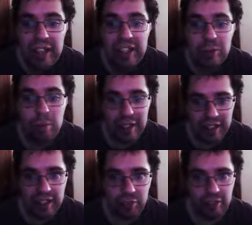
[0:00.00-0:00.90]
this is what makes
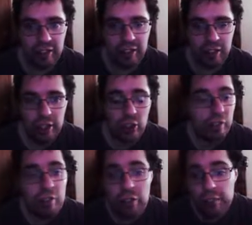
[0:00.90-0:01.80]
it different. So if
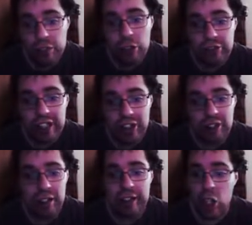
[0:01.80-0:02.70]
you're ever confused,
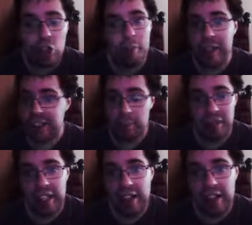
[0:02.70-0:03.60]
the R group is
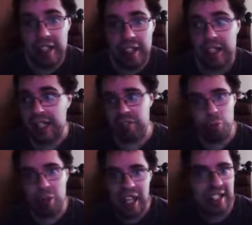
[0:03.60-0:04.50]
simply the, if you
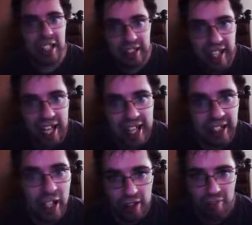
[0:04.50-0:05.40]
will, identity
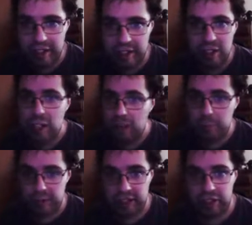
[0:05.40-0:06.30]
tag of the
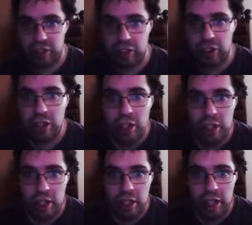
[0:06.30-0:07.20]
particular
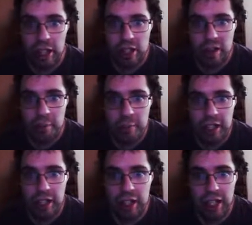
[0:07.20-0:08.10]
amino
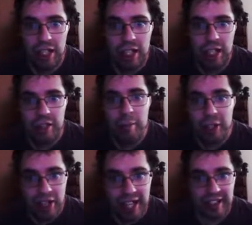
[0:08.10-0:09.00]

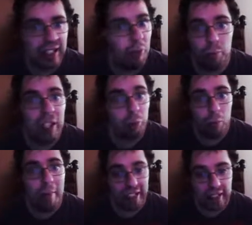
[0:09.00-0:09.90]
acid is
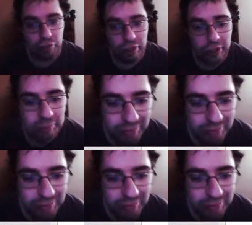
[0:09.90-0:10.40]
what makes it different.